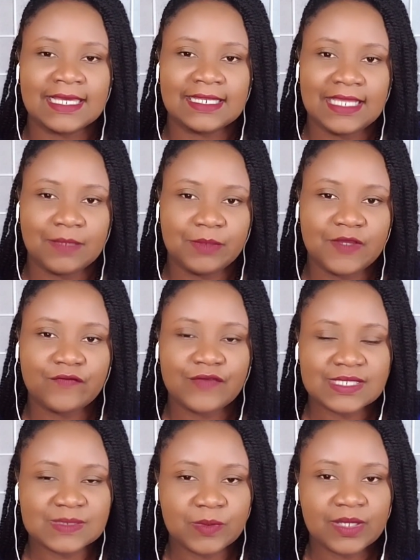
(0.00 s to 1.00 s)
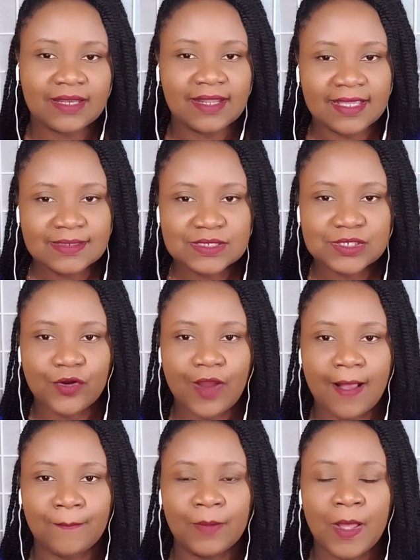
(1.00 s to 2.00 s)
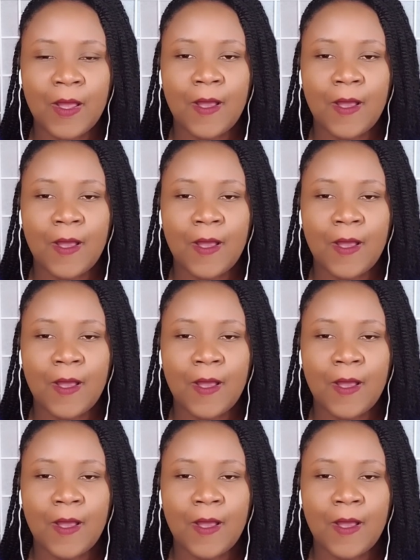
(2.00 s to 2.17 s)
namely Facebook and Instagram,